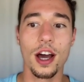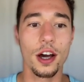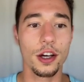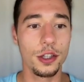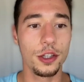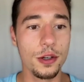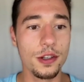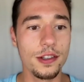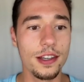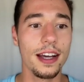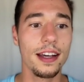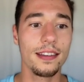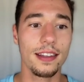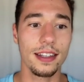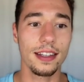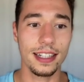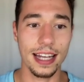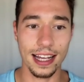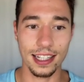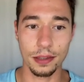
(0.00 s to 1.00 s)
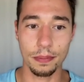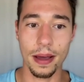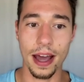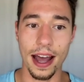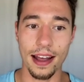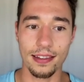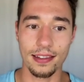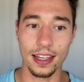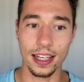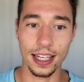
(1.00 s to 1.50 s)
using the Despia
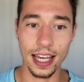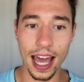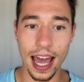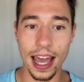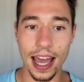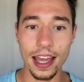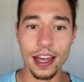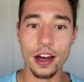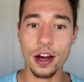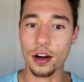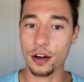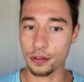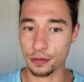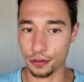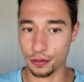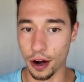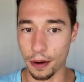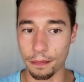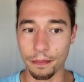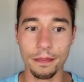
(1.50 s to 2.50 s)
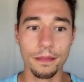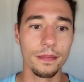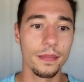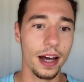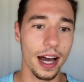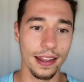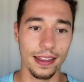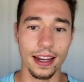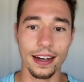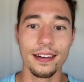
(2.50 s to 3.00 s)
SDK from,
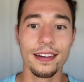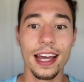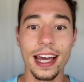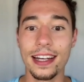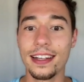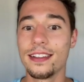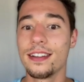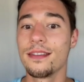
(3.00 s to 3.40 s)
and then it